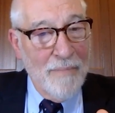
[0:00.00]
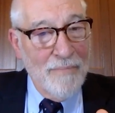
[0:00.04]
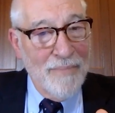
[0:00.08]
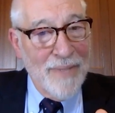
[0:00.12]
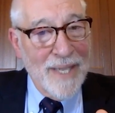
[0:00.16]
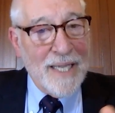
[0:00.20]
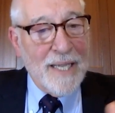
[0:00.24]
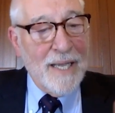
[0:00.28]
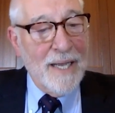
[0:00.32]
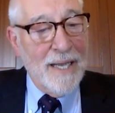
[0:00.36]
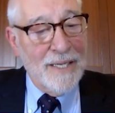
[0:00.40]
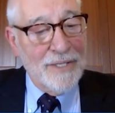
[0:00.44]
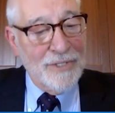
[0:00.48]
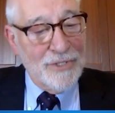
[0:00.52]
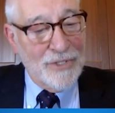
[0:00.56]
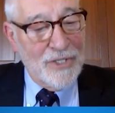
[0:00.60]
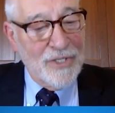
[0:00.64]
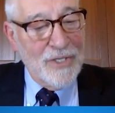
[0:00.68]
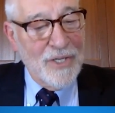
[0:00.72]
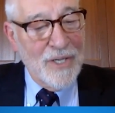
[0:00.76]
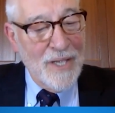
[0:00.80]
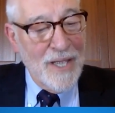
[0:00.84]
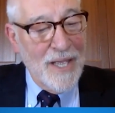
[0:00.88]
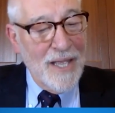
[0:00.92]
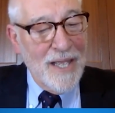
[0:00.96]

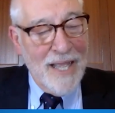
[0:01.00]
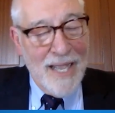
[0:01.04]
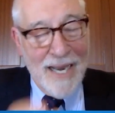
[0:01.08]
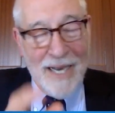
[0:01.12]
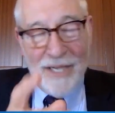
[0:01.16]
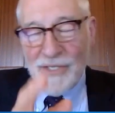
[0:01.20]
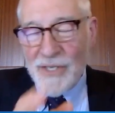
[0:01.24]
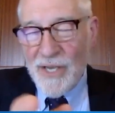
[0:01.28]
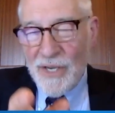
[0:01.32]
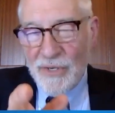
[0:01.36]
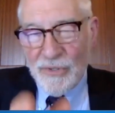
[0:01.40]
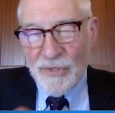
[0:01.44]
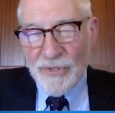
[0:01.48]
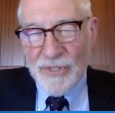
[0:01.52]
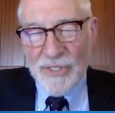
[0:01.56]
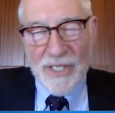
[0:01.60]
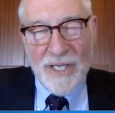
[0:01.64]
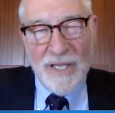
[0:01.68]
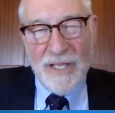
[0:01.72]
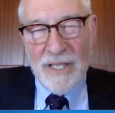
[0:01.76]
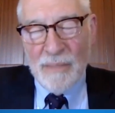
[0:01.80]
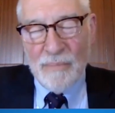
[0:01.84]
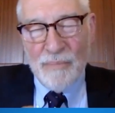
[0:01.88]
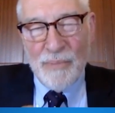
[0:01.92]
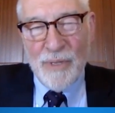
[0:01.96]
Because, and it's
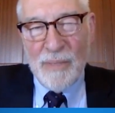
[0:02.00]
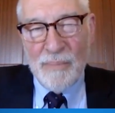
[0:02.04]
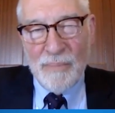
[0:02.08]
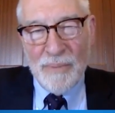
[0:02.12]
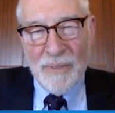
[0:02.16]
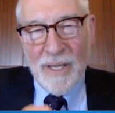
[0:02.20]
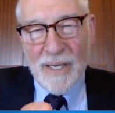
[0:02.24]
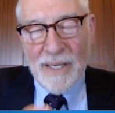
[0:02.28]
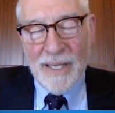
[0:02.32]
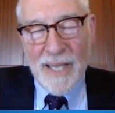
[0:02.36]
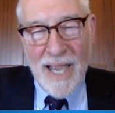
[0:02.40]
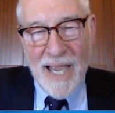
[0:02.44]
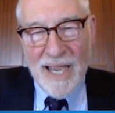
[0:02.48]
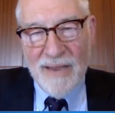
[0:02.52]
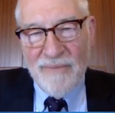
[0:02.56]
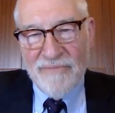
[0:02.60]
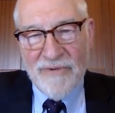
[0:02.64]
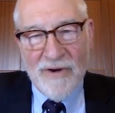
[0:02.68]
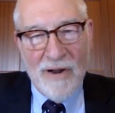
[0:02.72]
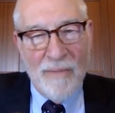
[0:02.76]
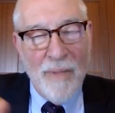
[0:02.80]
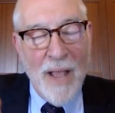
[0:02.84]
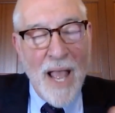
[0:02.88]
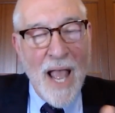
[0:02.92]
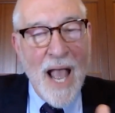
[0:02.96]
interesting, the people it came
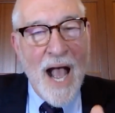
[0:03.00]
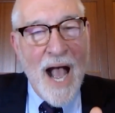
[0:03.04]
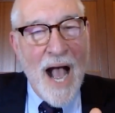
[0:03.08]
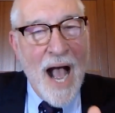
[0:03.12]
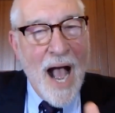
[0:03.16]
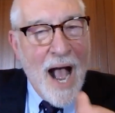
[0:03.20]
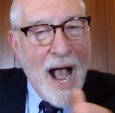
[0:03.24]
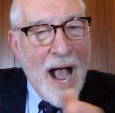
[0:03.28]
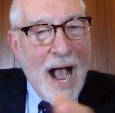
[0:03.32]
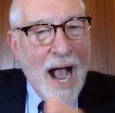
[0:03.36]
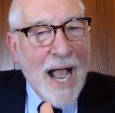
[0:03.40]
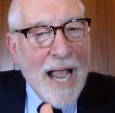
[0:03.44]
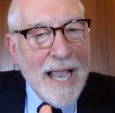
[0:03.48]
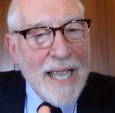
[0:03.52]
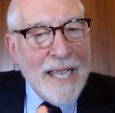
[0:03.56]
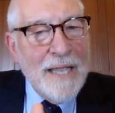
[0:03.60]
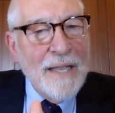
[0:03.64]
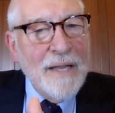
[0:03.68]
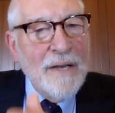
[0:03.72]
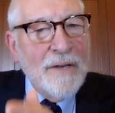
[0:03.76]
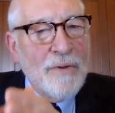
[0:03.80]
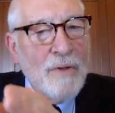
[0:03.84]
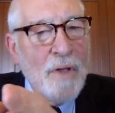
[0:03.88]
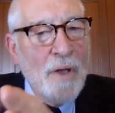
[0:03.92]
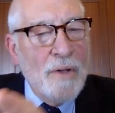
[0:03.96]
from.
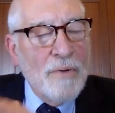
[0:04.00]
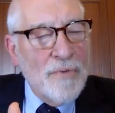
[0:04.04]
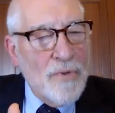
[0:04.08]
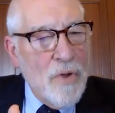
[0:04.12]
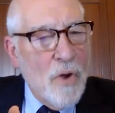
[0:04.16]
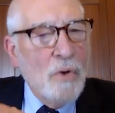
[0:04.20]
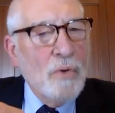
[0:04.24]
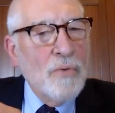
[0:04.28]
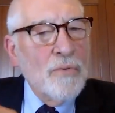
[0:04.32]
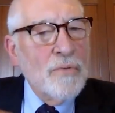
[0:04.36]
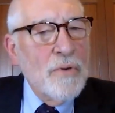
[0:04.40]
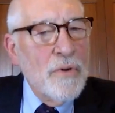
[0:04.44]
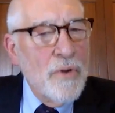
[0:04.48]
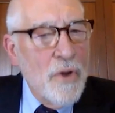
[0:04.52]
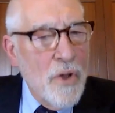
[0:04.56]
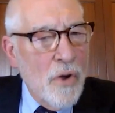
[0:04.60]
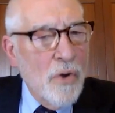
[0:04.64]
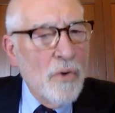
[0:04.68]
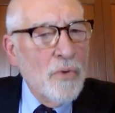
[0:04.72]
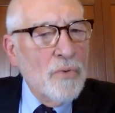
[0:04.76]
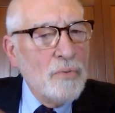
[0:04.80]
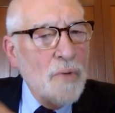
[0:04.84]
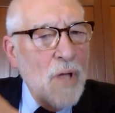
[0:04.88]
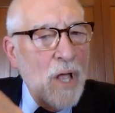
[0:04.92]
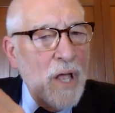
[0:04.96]
I don't
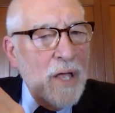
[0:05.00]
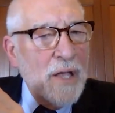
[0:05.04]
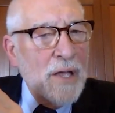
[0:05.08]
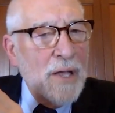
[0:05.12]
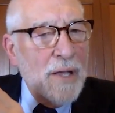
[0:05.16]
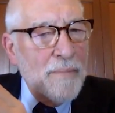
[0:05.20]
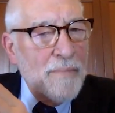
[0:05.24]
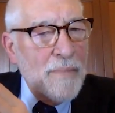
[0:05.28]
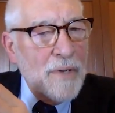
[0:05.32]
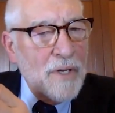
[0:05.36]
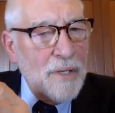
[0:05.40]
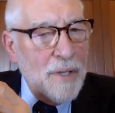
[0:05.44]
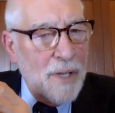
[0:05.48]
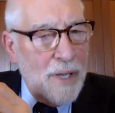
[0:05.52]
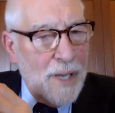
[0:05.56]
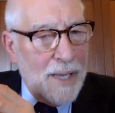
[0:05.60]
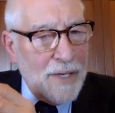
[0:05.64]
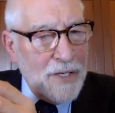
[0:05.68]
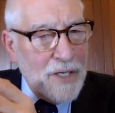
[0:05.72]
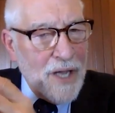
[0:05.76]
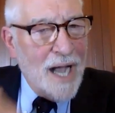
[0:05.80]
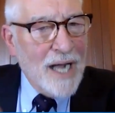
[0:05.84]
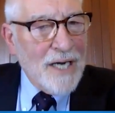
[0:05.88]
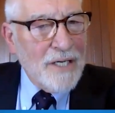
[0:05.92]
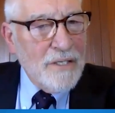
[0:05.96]
know
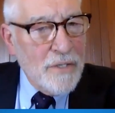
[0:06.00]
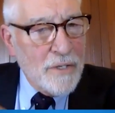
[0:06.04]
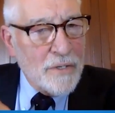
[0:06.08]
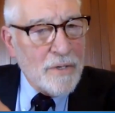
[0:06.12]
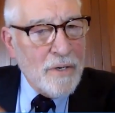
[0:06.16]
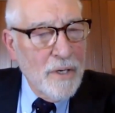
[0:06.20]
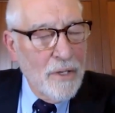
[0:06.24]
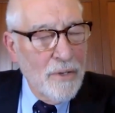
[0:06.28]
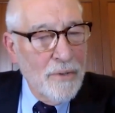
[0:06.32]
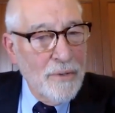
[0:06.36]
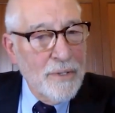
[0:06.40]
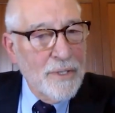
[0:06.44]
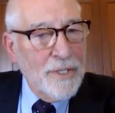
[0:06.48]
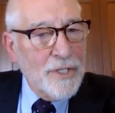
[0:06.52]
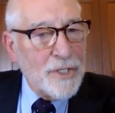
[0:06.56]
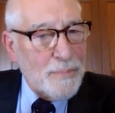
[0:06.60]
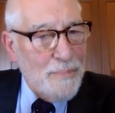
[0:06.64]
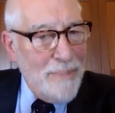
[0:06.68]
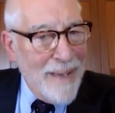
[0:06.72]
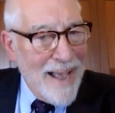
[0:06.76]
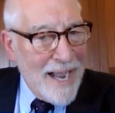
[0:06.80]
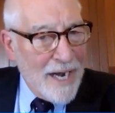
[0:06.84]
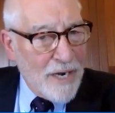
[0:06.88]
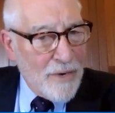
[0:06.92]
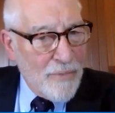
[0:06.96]
Dr. Cloonan's
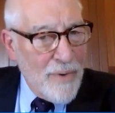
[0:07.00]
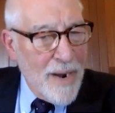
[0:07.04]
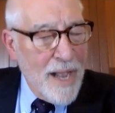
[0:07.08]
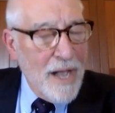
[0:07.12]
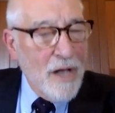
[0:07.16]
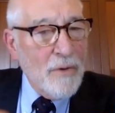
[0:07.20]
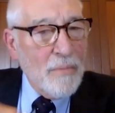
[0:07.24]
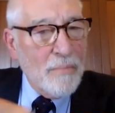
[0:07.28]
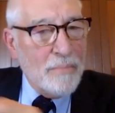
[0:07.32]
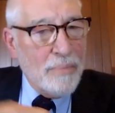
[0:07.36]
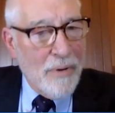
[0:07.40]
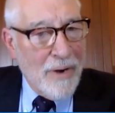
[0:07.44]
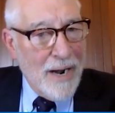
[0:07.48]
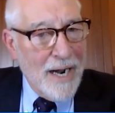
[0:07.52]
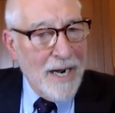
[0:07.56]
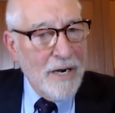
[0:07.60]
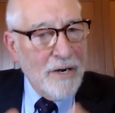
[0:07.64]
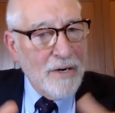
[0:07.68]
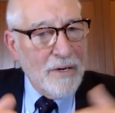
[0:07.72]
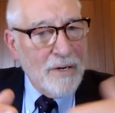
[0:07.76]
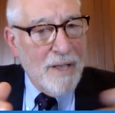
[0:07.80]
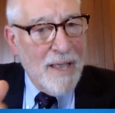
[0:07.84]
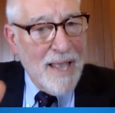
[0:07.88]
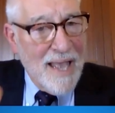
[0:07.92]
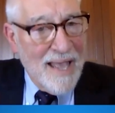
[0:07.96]
background
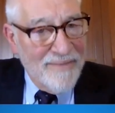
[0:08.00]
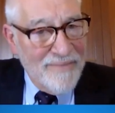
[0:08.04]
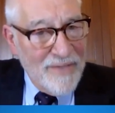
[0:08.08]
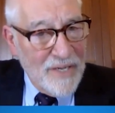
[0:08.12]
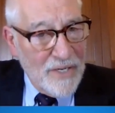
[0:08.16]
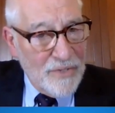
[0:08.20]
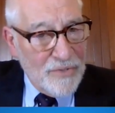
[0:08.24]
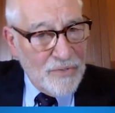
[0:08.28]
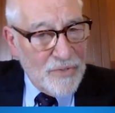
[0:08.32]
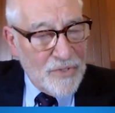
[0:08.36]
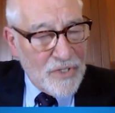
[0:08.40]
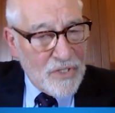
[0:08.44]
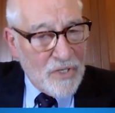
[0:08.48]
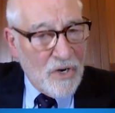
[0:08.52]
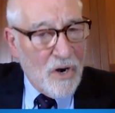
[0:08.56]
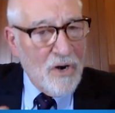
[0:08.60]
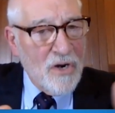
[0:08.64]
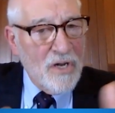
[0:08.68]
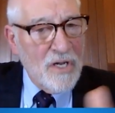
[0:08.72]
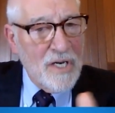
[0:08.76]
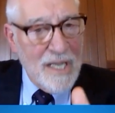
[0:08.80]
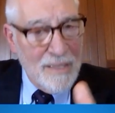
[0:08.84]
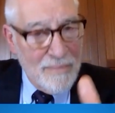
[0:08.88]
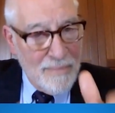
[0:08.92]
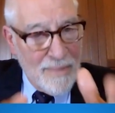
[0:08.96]
prior to having
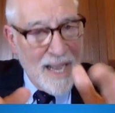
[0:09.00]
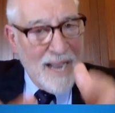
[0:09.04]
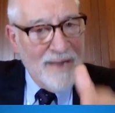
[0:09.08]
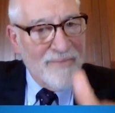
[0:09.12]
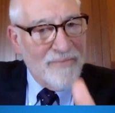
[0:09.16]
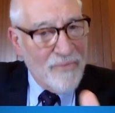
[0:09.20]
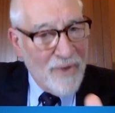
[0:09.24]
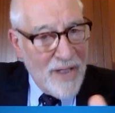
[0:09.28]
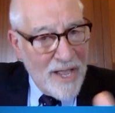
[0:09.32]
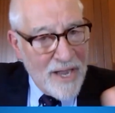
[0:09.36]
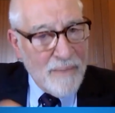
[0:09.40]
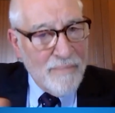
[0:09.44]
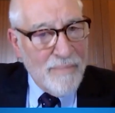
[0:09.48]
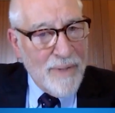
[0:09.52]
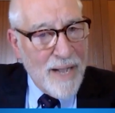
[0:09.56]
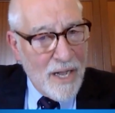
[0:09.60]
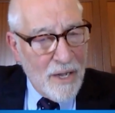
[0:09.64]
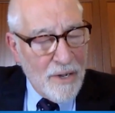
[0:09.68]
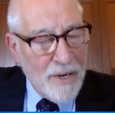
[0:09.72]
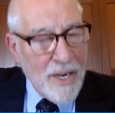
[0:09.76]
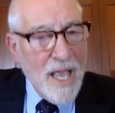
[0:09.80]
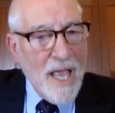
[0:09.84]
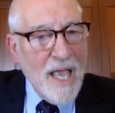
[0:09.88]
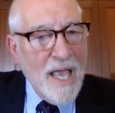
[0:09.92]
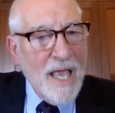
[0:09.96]
started. And I've read
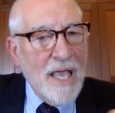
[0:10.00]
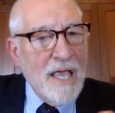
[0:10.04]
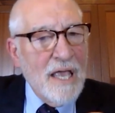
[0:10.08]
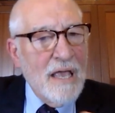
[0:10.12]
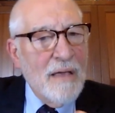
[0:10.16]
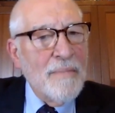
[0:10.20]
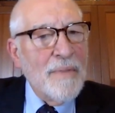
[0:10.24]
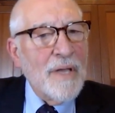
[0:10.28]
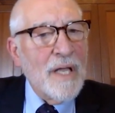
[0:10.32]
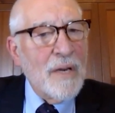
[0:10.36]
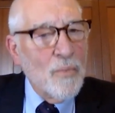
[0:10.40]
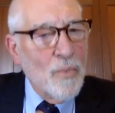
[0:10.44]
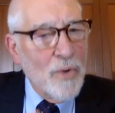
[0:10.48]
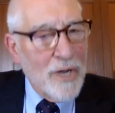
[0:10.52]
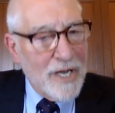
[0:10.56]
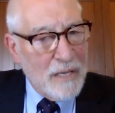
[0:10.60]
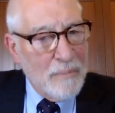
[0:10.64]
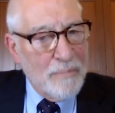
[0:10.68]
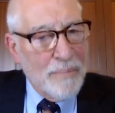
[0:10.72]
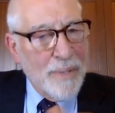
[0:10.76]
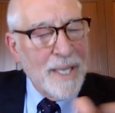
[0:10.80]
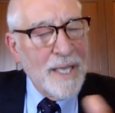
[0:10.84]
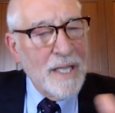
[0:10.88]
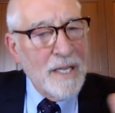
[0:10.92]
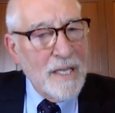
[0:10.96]
about him in
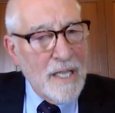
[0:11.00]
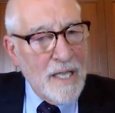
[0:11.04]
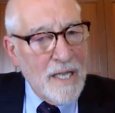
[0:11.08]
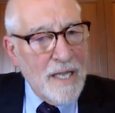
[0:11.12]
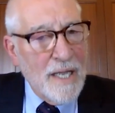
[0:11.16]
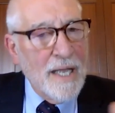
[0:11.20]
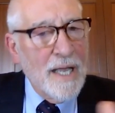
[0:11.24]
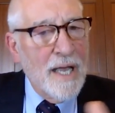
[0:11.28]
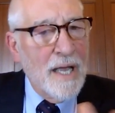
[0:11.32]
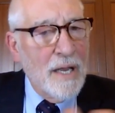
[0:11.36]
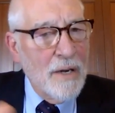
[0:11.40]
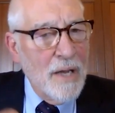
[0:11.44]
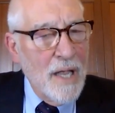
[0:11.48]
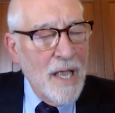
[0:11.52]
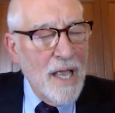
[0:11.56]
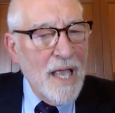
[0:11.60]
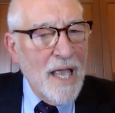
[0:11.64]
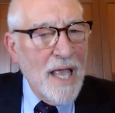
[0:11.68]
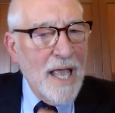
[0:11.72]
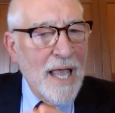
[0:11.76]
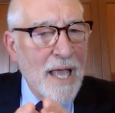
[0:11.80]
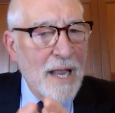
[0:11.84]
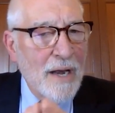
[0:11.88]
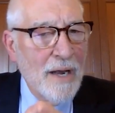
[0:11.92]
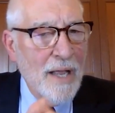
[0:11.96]
Wikipedia
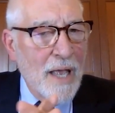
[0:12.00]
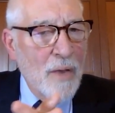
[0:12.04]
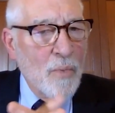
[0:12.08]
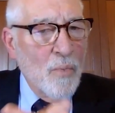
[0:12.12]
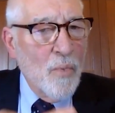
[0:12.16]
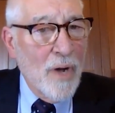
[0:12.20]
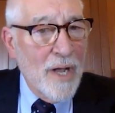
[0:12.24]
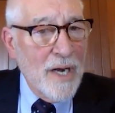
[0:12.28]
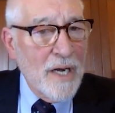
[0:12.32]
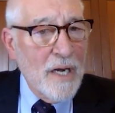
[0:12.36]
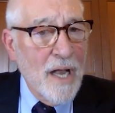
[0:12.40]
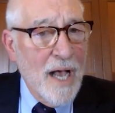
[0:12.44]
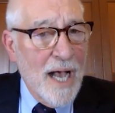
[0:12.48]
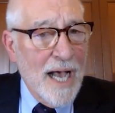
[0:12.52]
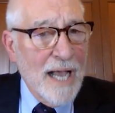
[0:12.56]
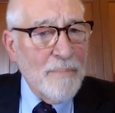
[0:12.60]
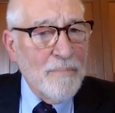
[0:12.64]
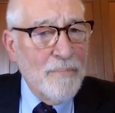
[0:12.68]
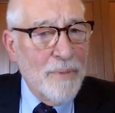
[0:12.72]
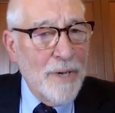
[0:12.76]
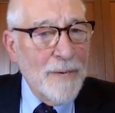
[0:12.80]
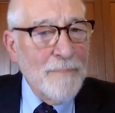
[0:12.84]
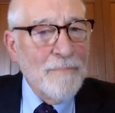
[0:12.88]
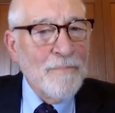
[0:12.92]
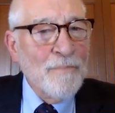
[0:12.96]
and
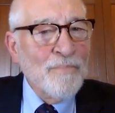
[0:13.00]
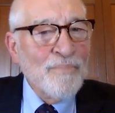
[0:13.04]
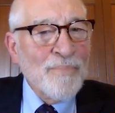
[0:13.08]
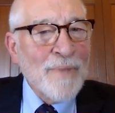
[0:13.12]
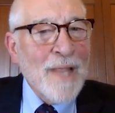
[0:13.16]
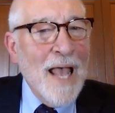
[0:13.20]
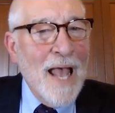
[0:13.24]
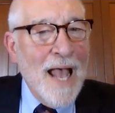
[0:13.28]
whatnot, but